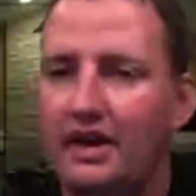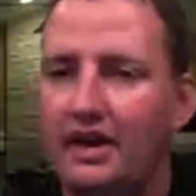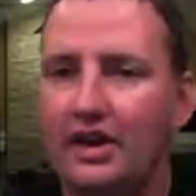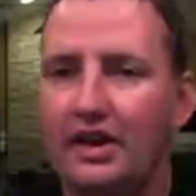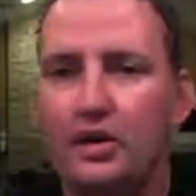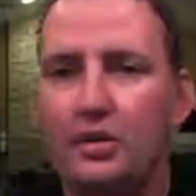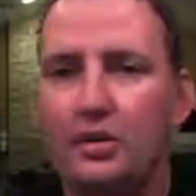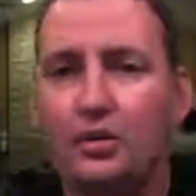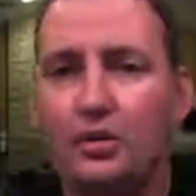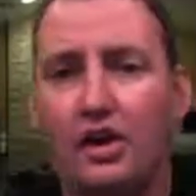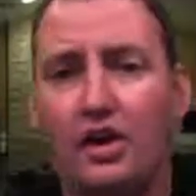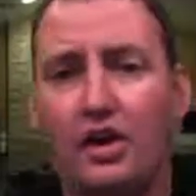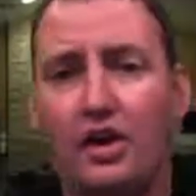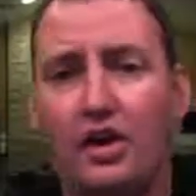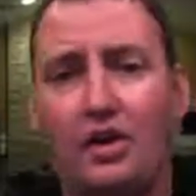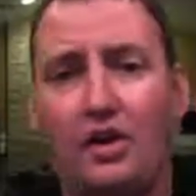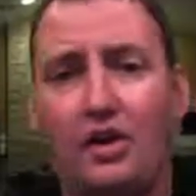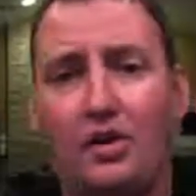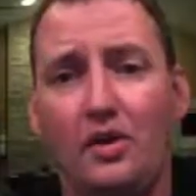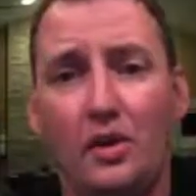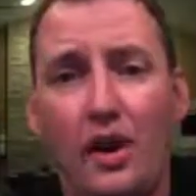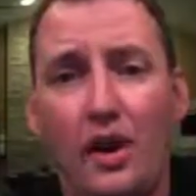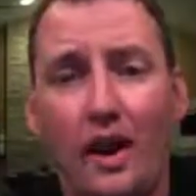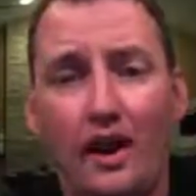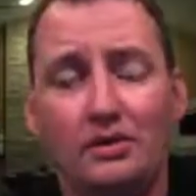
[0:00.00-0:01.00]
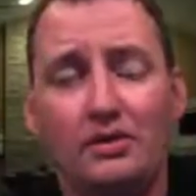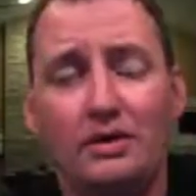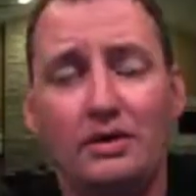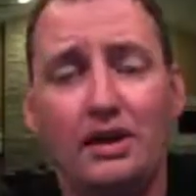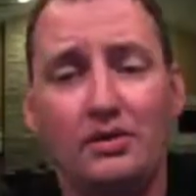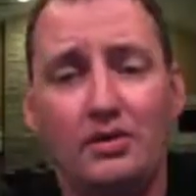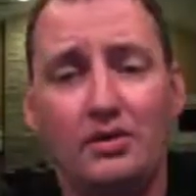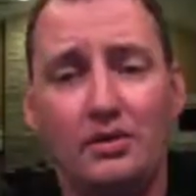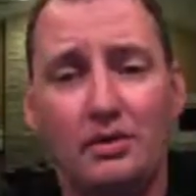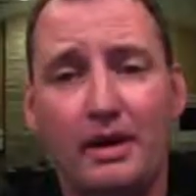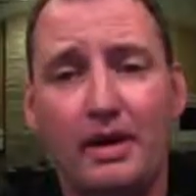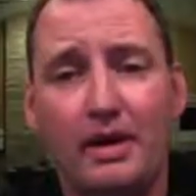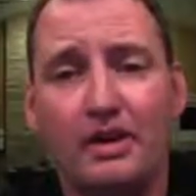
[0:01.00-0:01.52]

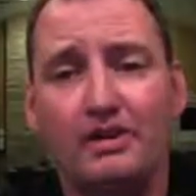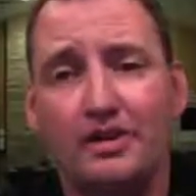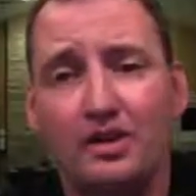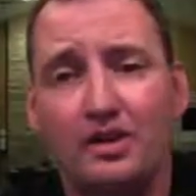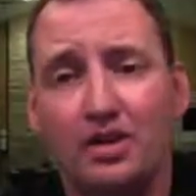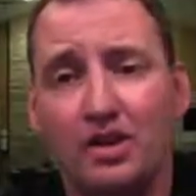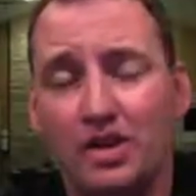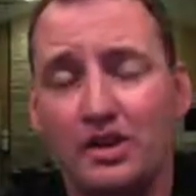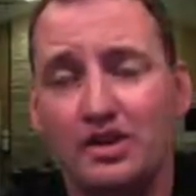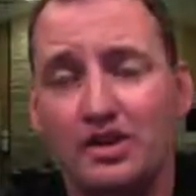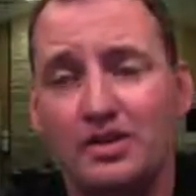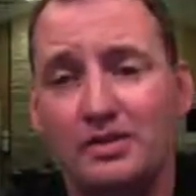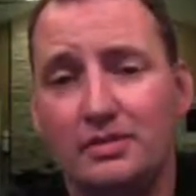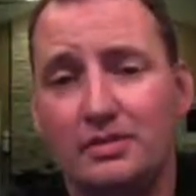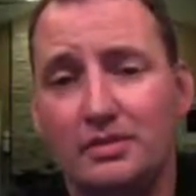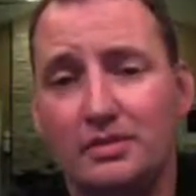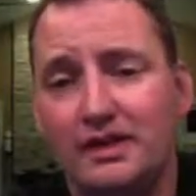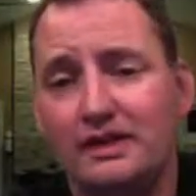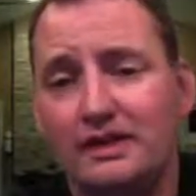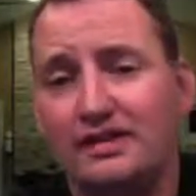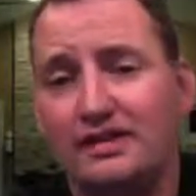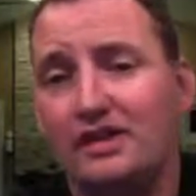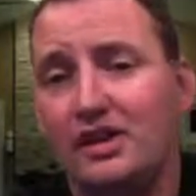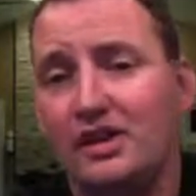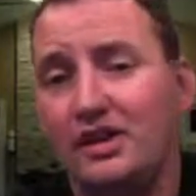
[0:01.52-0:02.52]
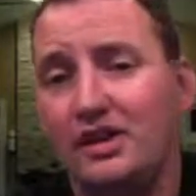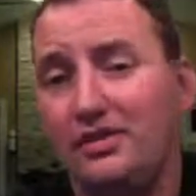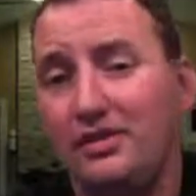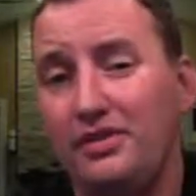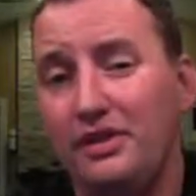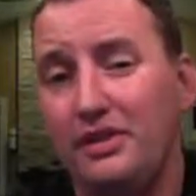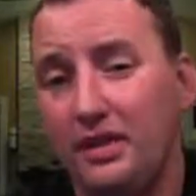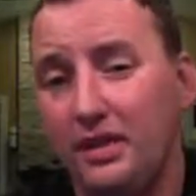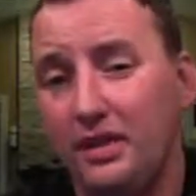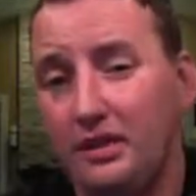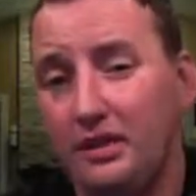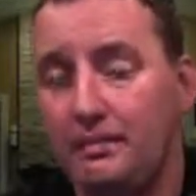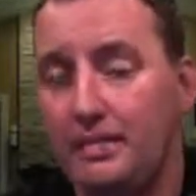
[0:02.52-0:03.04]
Rackspace, we're about to launch some of that stuff
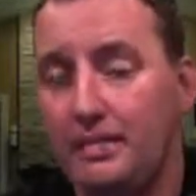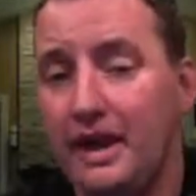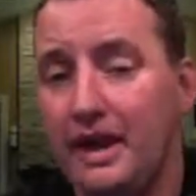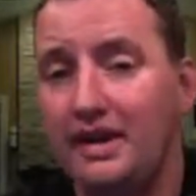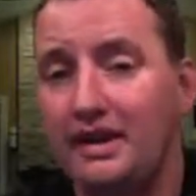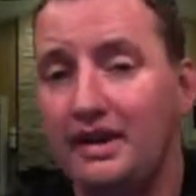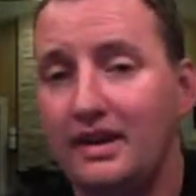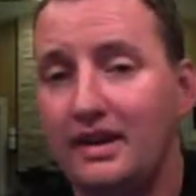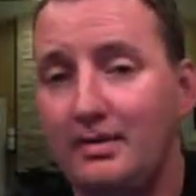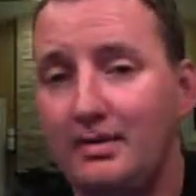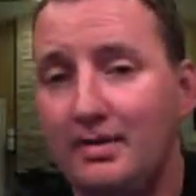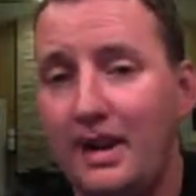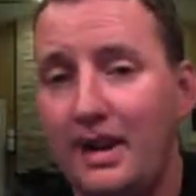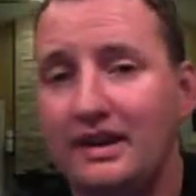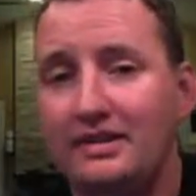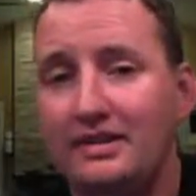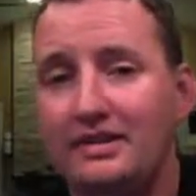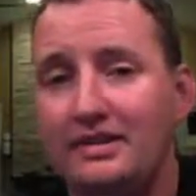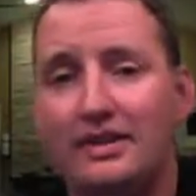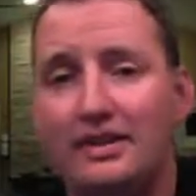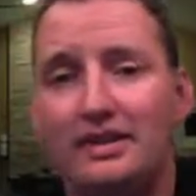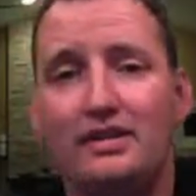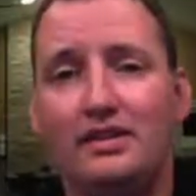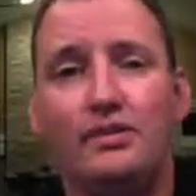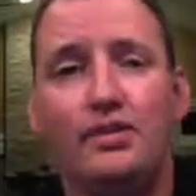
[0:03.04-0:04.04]
on a beta capacity.